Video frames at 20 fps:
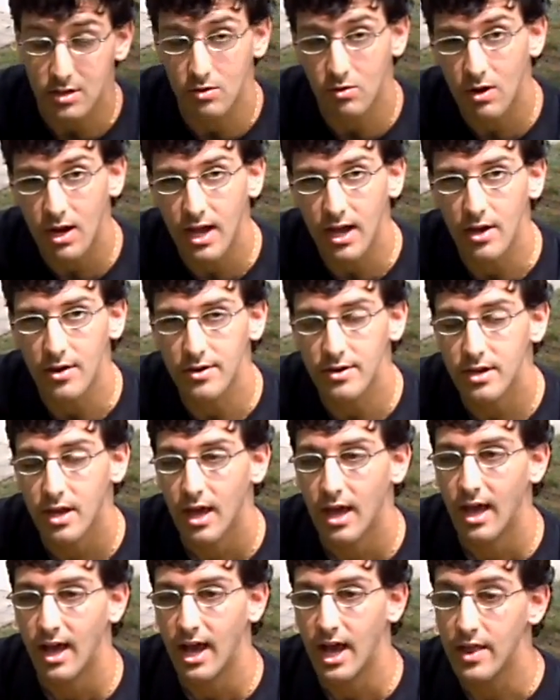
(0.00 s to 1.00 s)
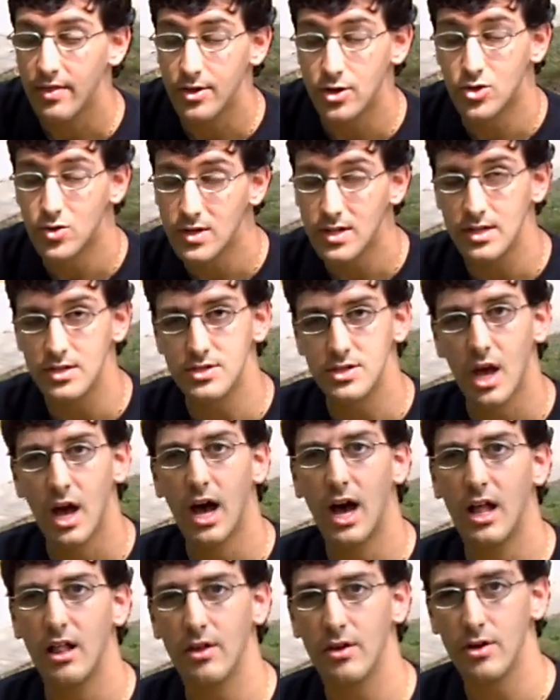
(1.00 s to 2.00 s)
ground, and the drill is
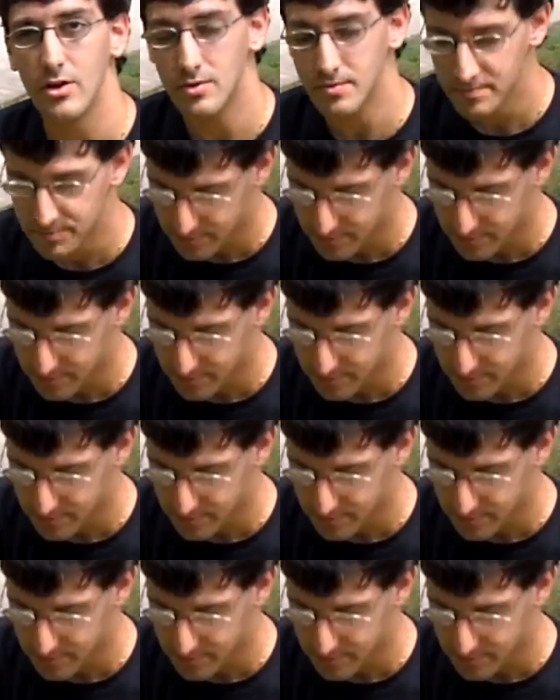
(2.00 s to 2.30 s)
hollow.